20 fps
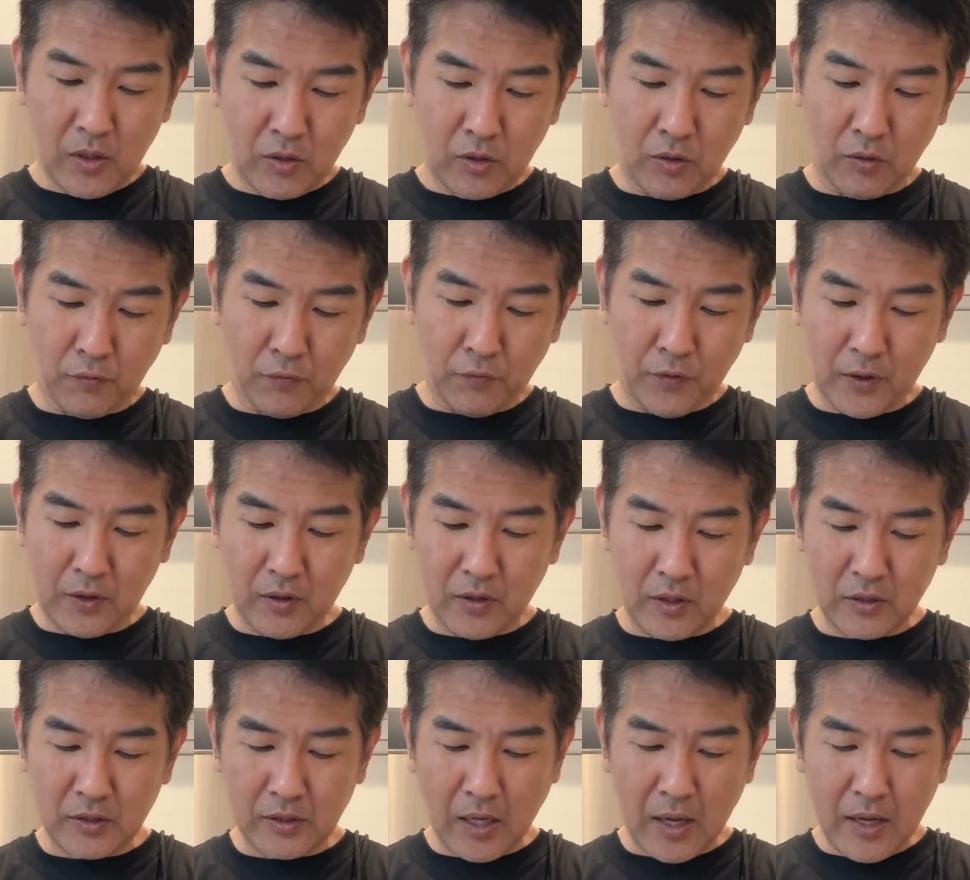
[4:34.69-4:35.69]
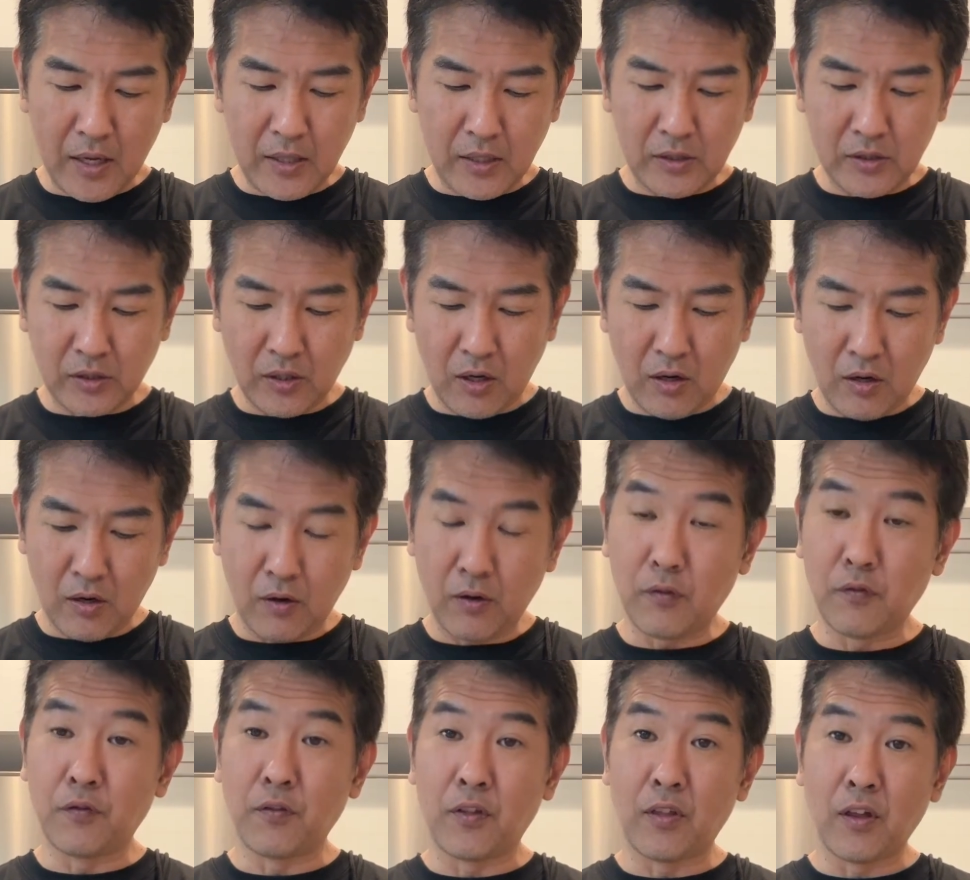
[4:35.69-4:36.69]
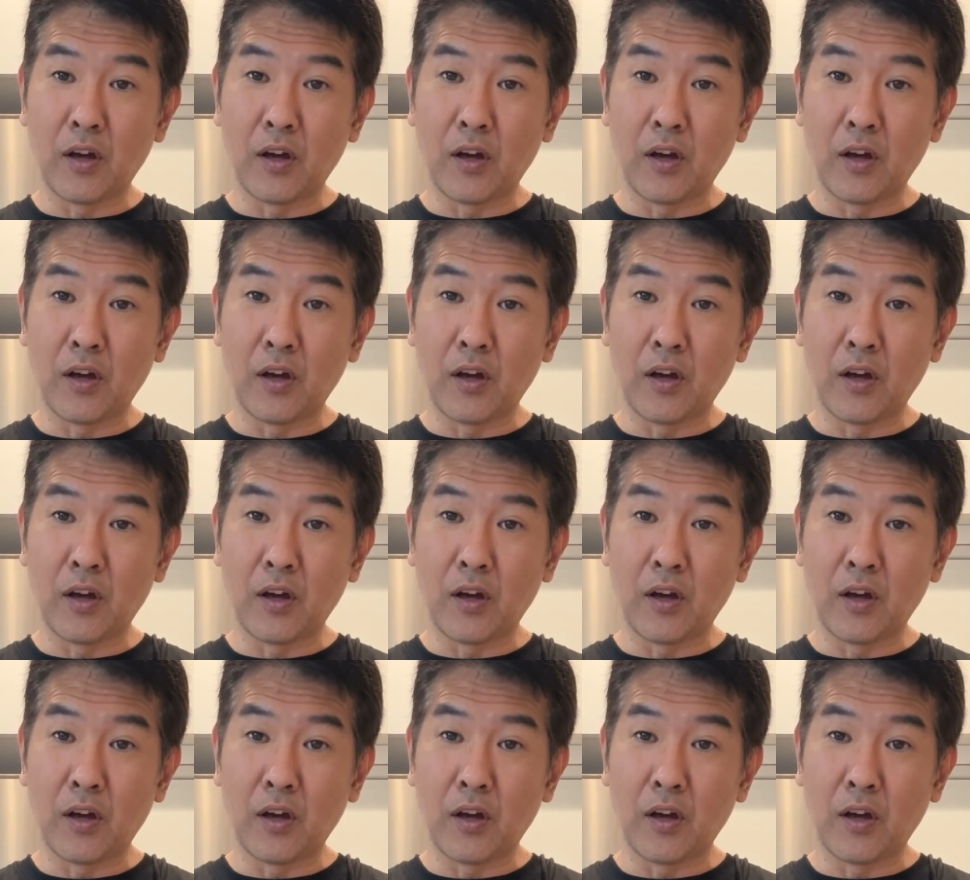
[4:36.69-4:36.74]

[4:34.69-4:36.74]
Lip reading: to fit the size of